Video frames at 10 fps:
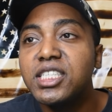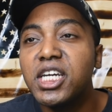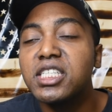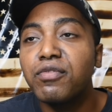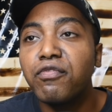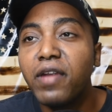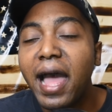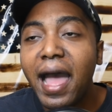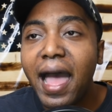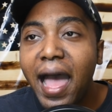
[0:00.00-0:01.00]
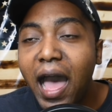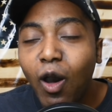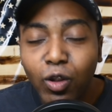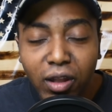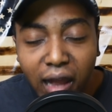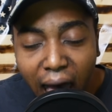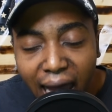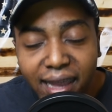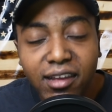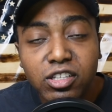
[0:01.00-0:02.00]
just flat out
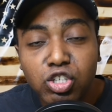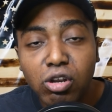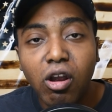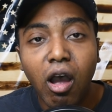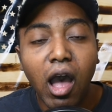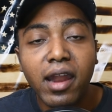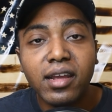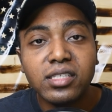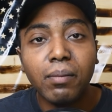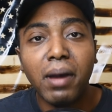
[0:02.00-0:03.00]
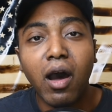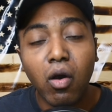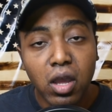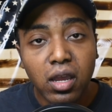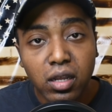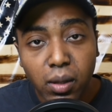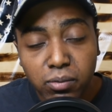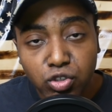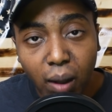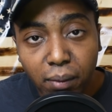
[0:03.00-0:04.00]
lying to her audience about the
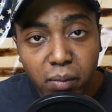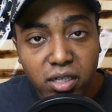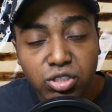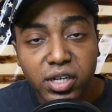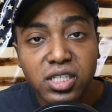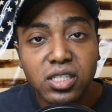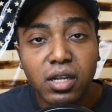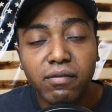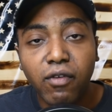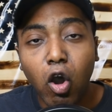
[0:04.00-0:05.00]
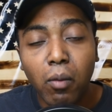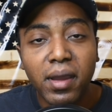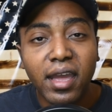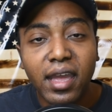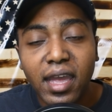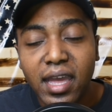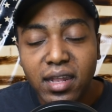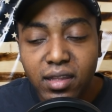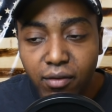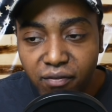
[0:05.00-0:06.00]
Trump administration's involvement
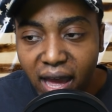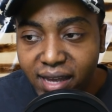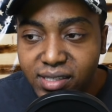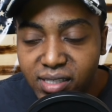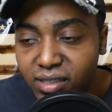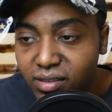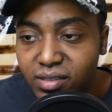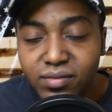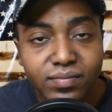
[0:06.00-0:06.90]
in the vaccines.